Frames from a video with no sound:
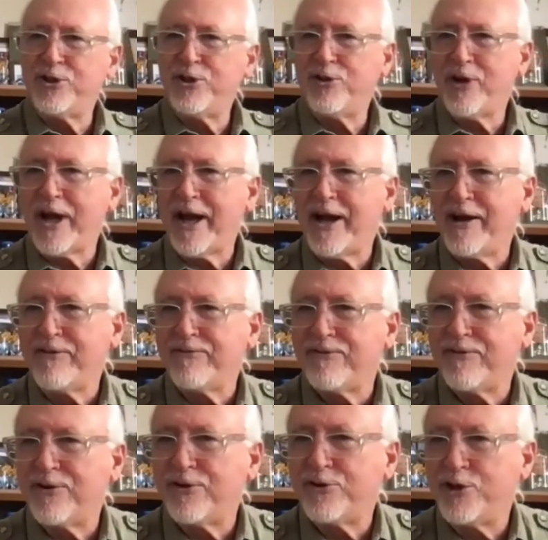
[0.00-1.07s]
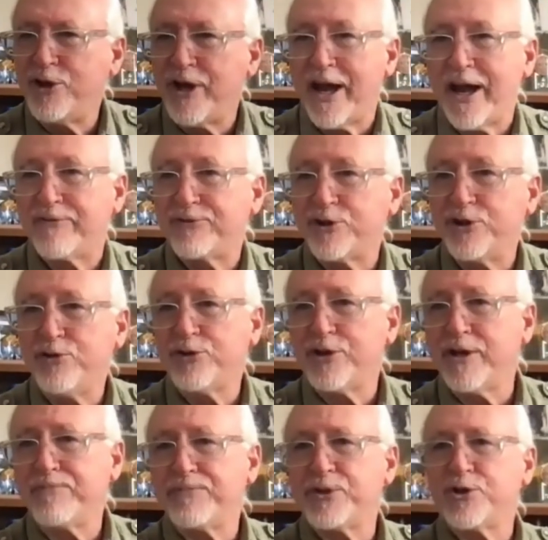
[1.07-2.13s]
you have, do you have two
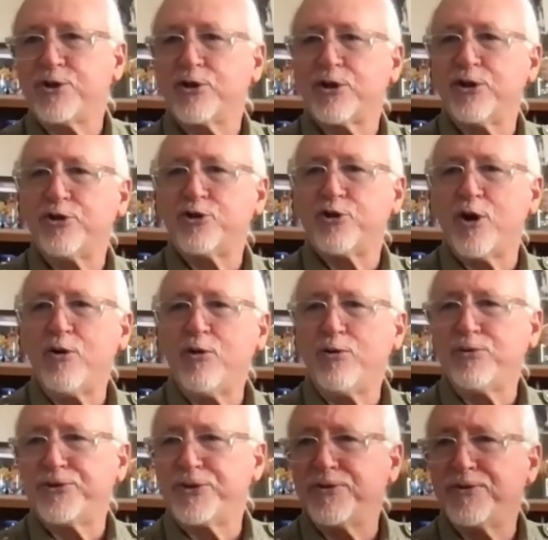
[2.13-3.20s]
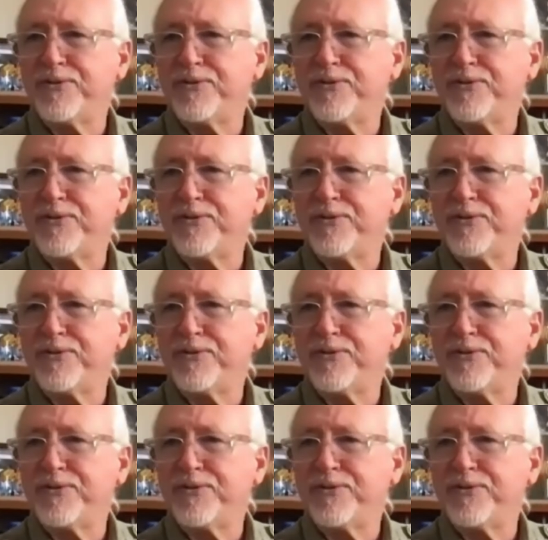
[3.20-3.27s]
temperature controls